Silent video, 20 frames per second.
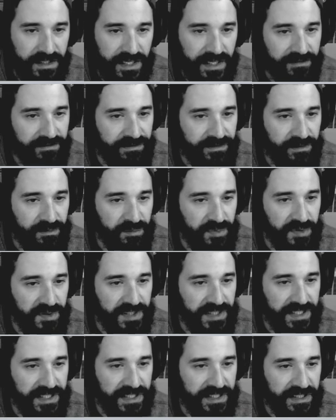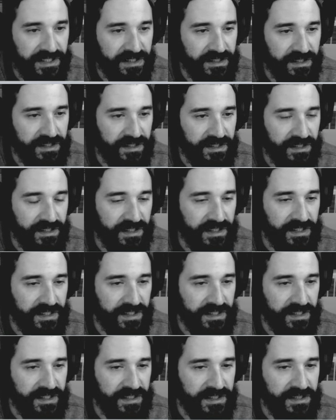that I've completed,
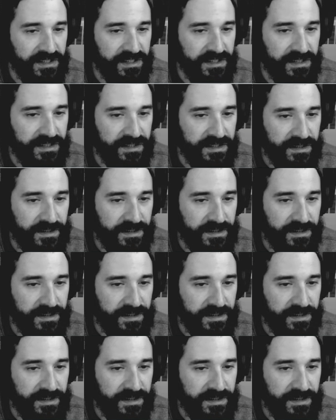and